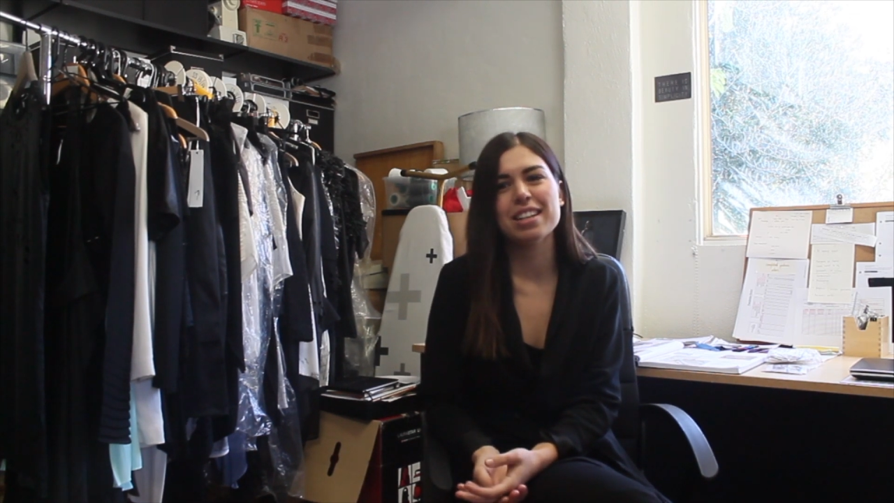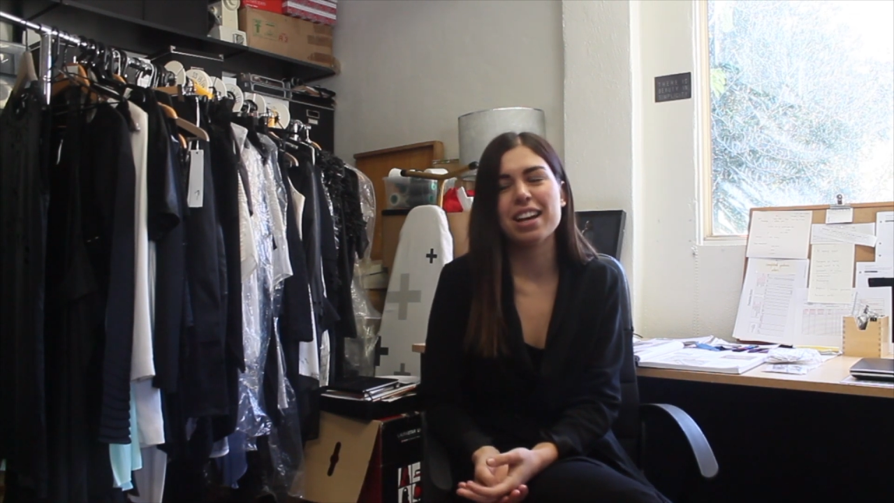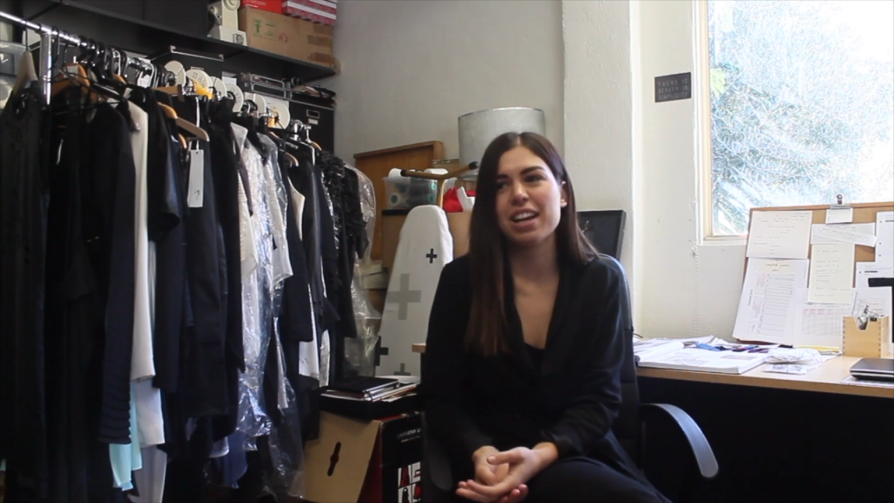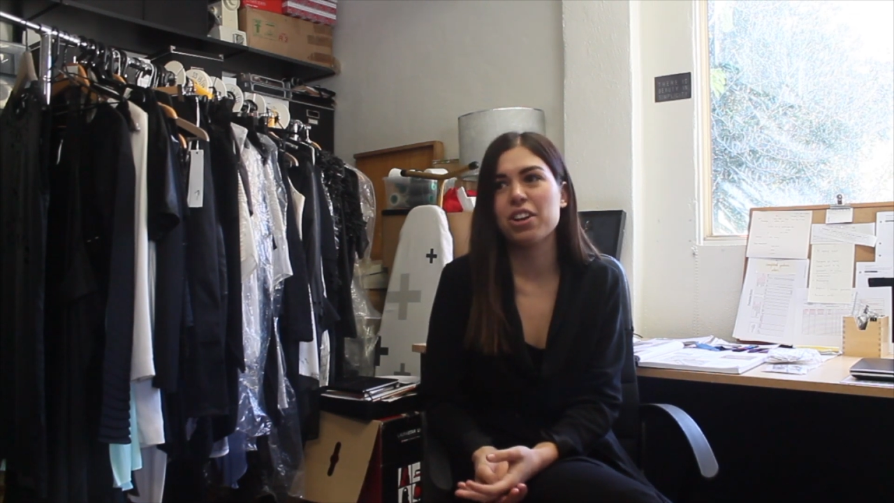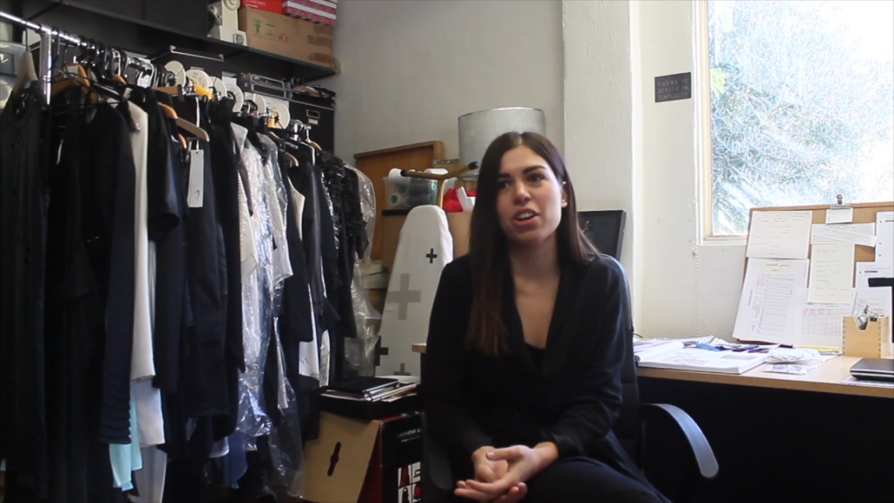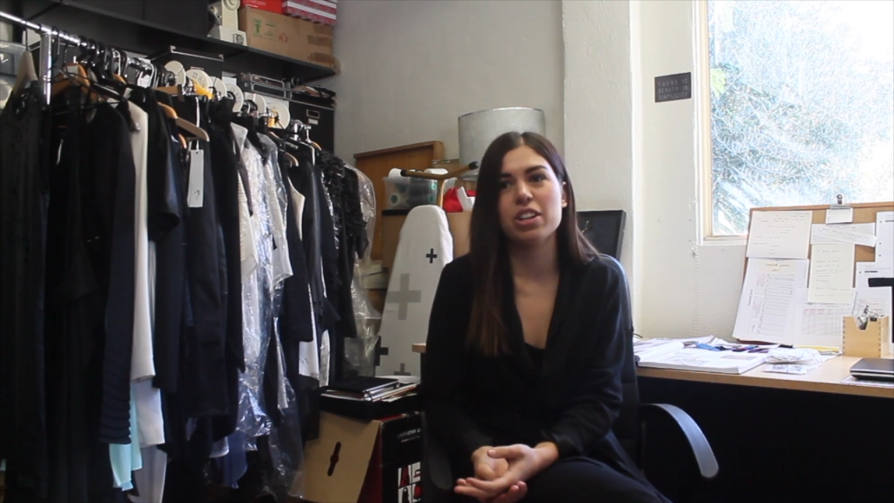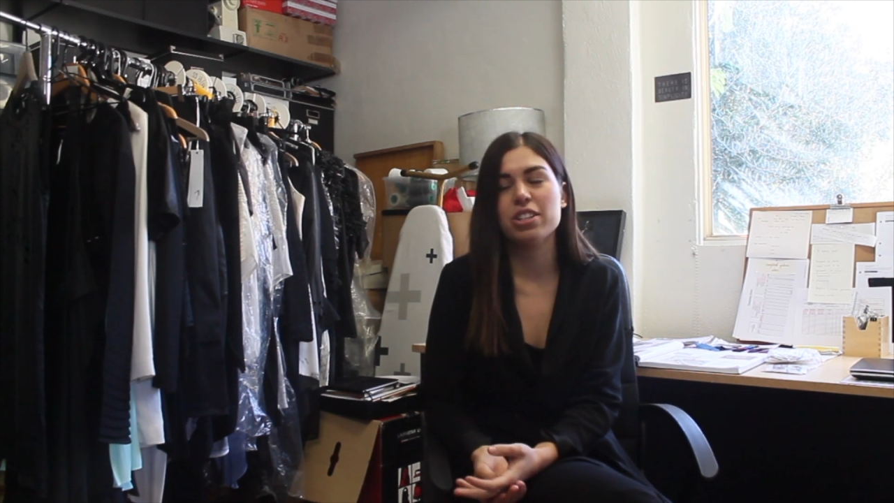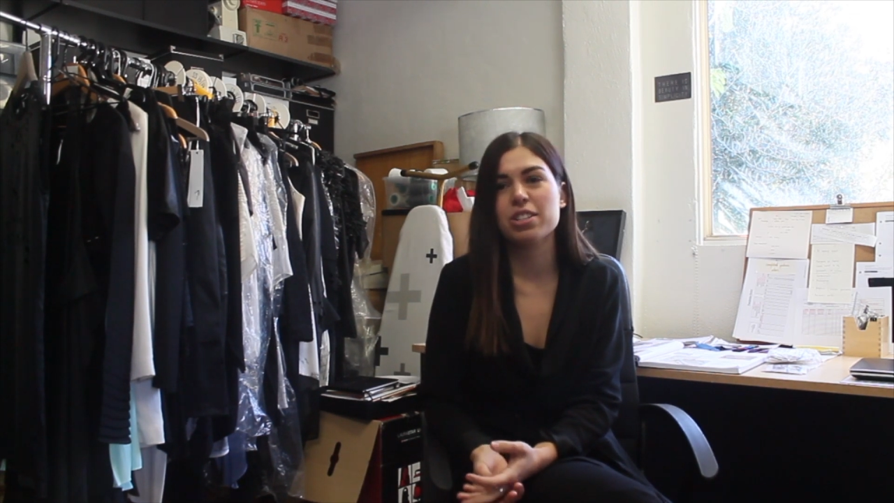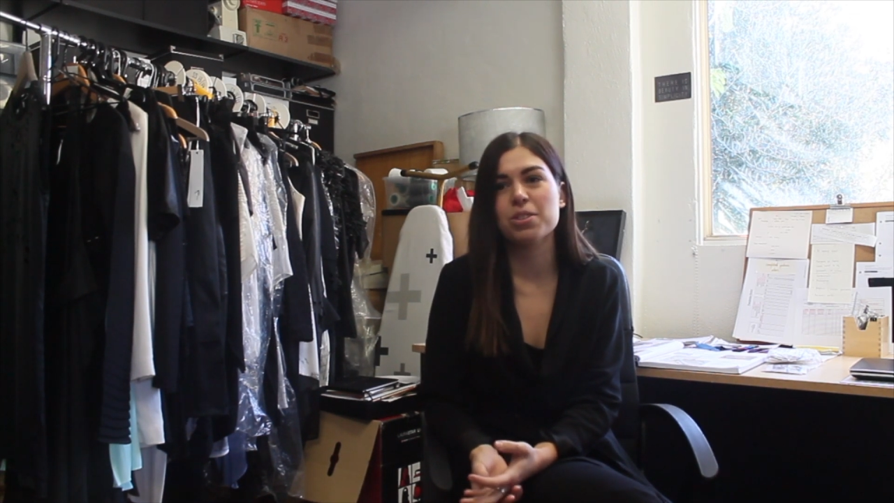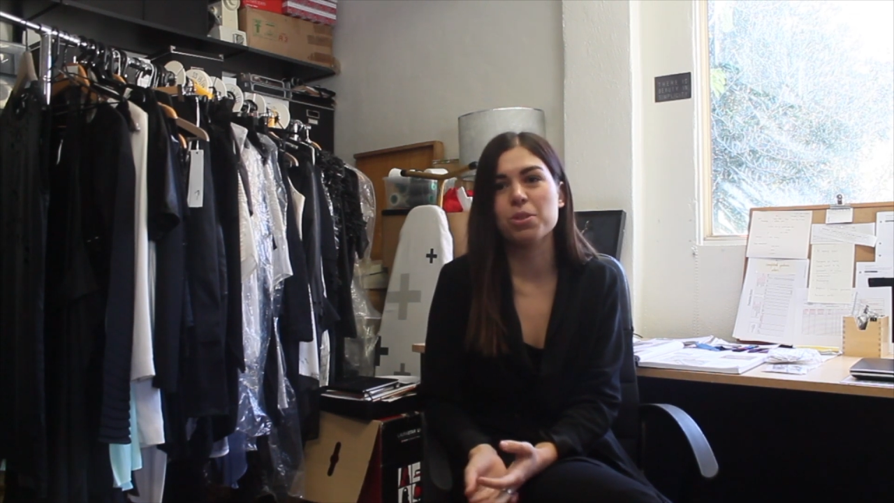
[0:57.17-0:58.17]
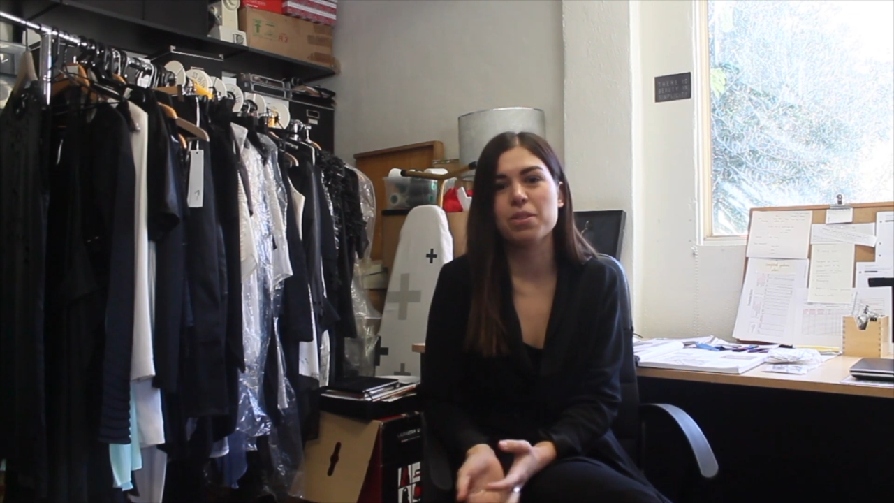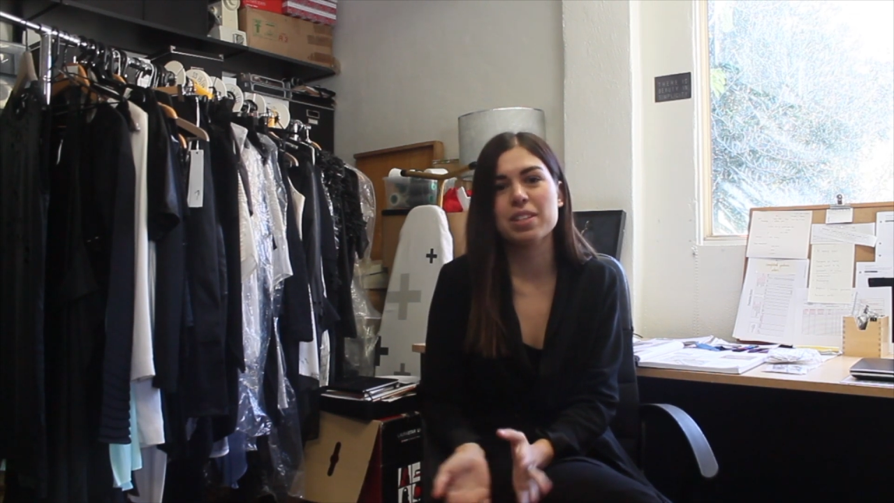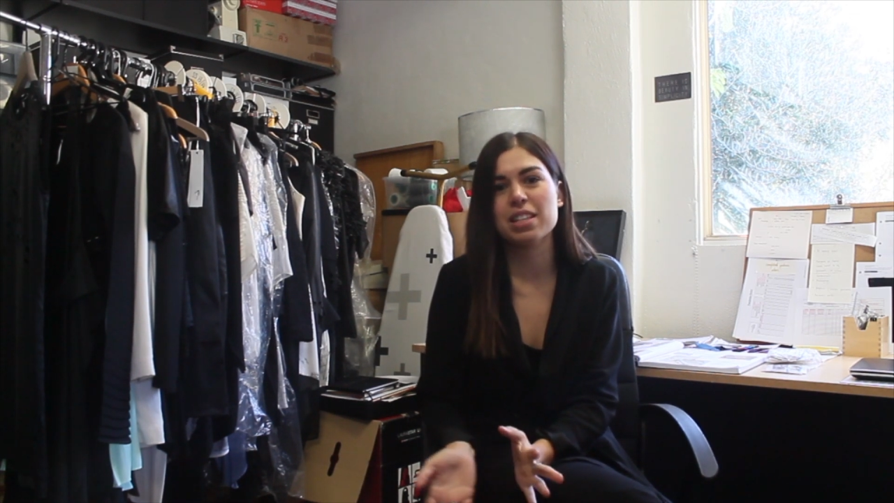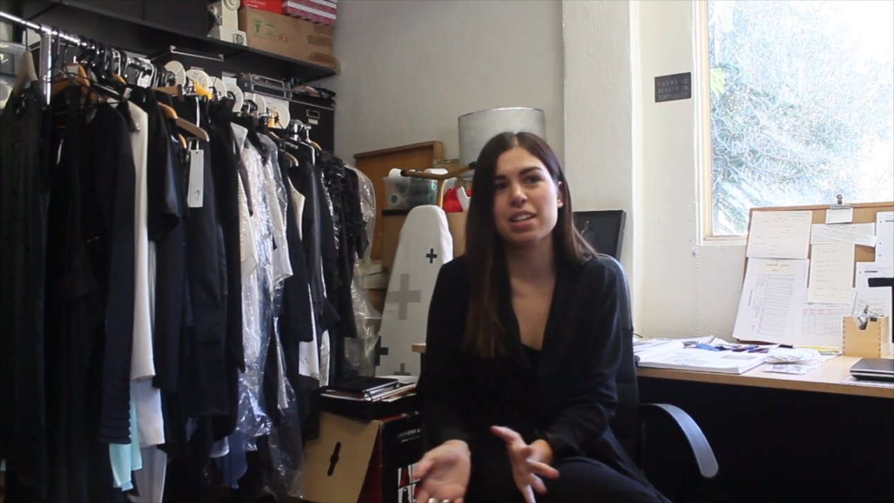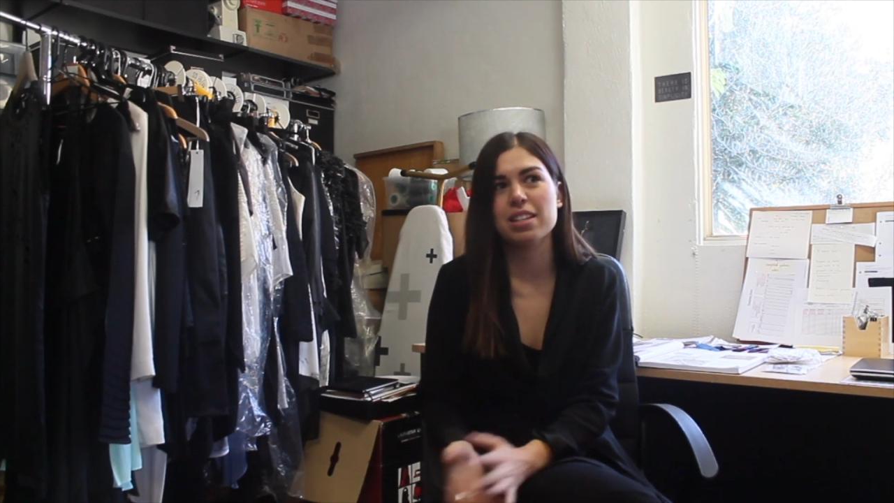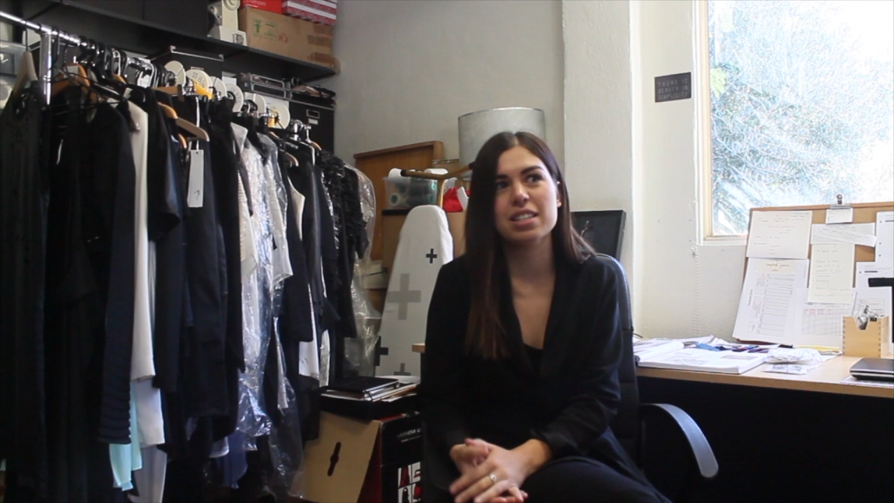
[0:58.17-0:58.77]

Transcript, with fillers: I don't know just all of a sudden